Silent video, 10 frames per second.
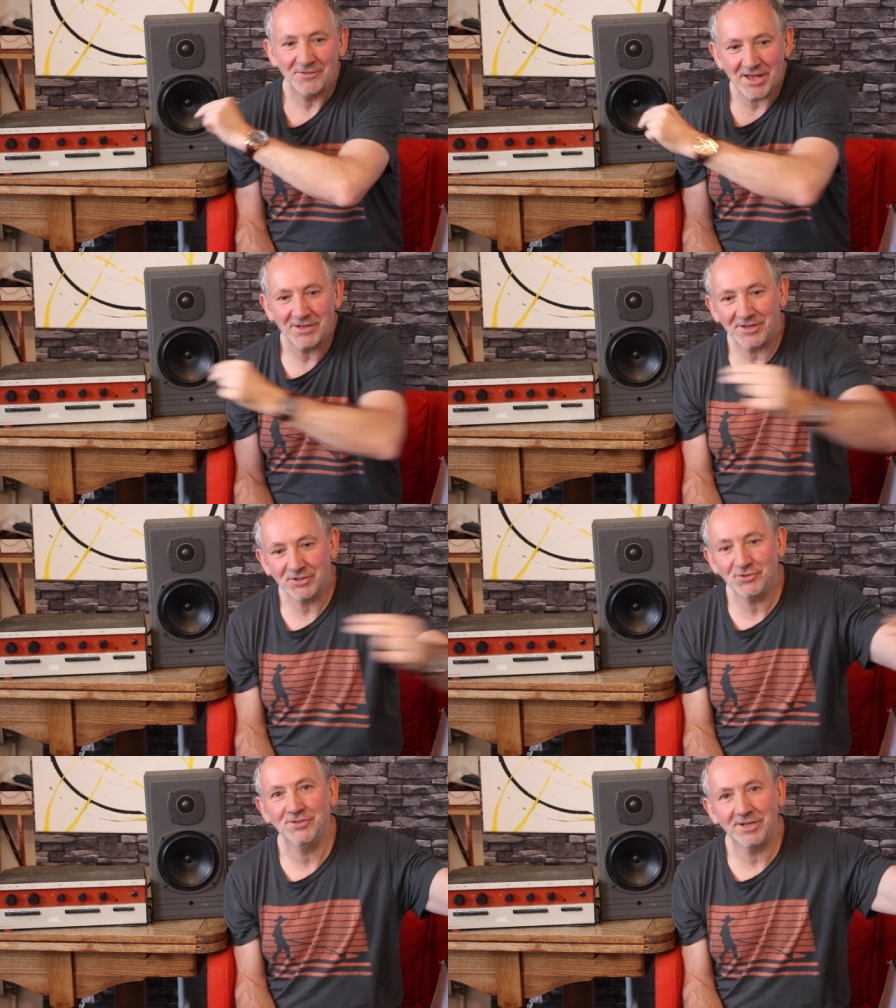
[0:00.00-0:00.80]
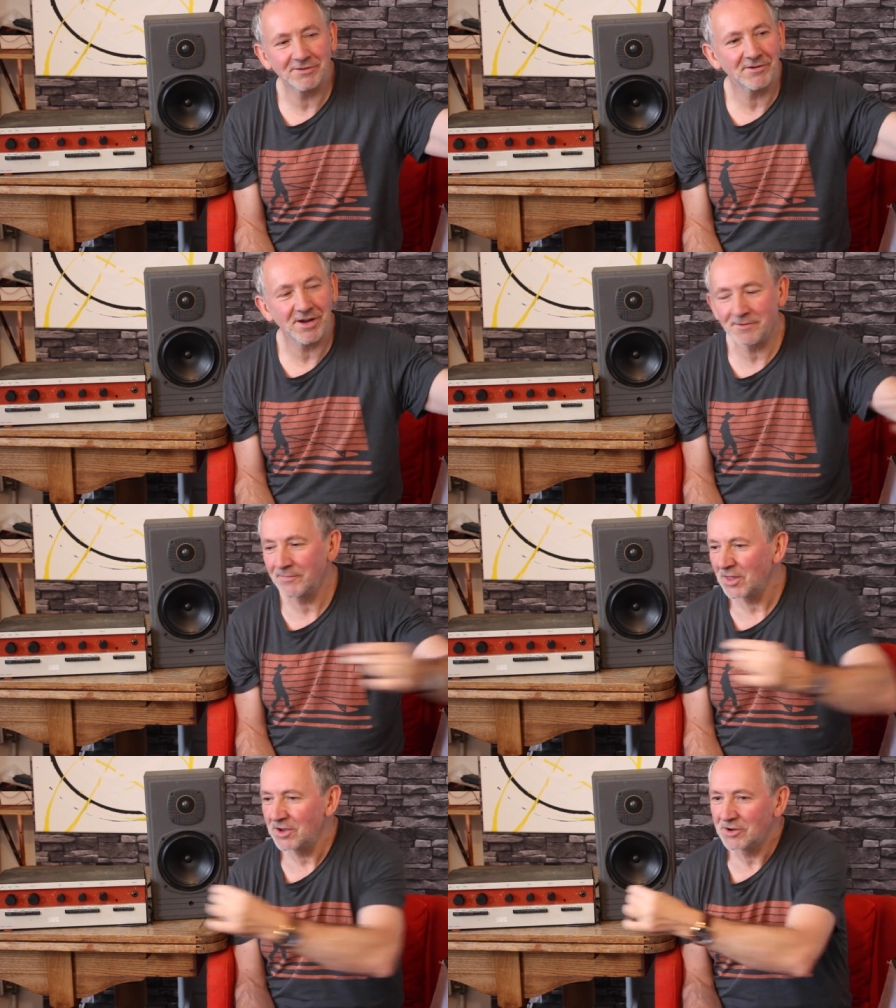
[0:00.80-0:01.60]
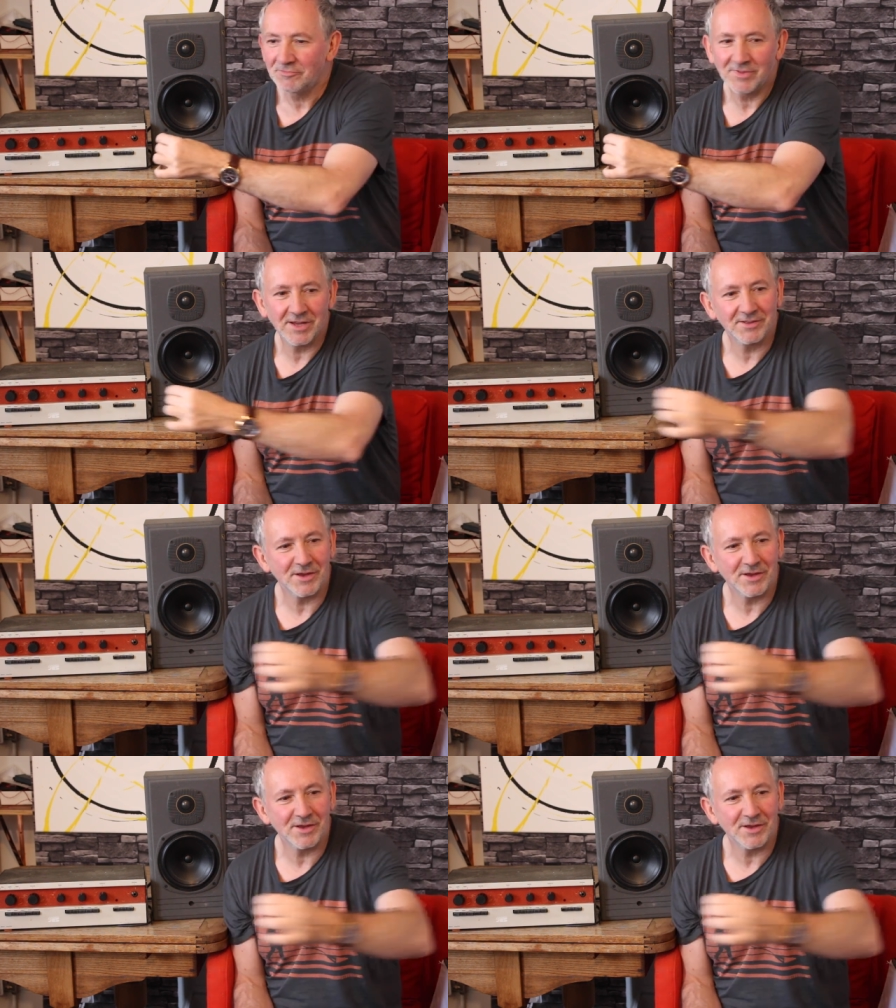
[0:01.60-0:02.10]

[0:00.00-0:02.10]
They're, they're, they're uh, their,